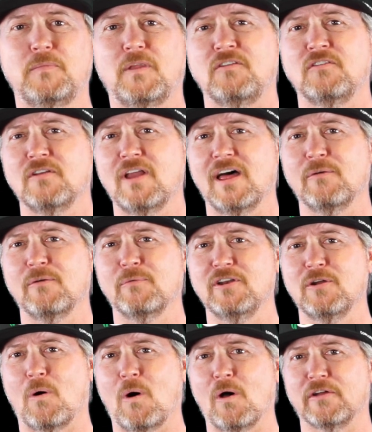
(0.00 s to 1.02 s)
So now that we
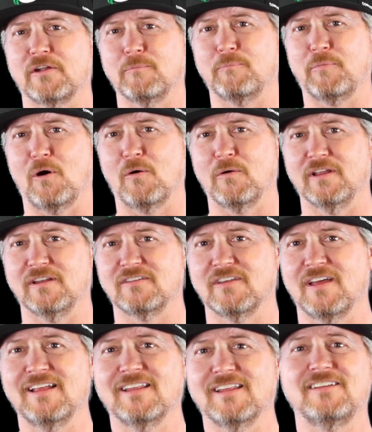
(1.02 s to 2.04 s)
know all the components,
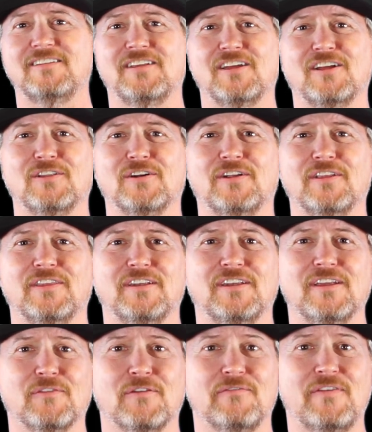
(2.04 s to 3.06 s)
let's take a look at the
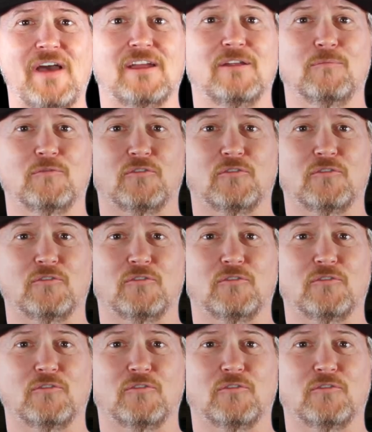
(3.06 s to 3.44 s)
different vacuum